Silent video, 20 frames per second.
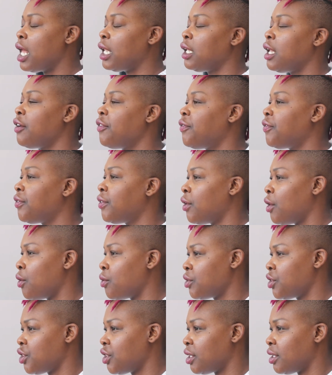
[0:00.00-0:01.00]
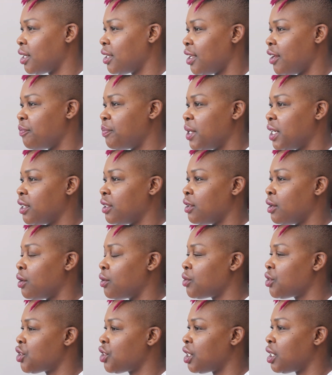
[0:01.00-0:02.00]
I love the ocean. I love being in
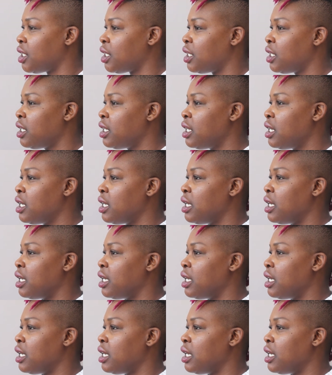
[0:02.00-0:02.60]
the ocean.